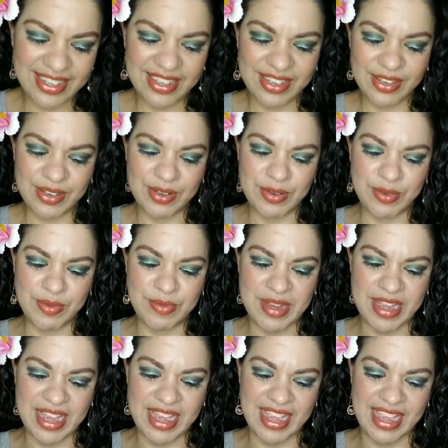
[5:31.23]
Oh
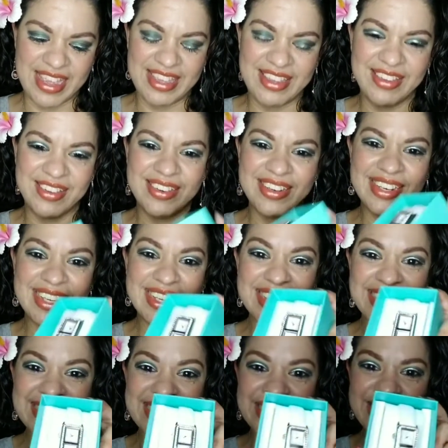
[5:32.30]
my
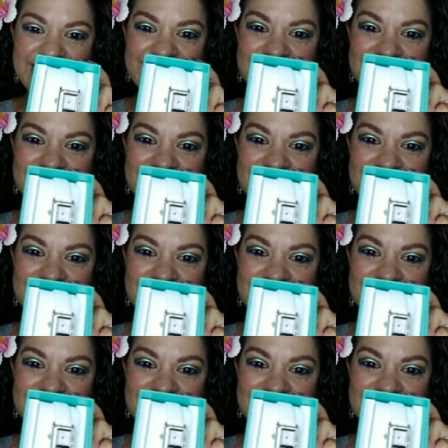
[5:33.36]
goodness.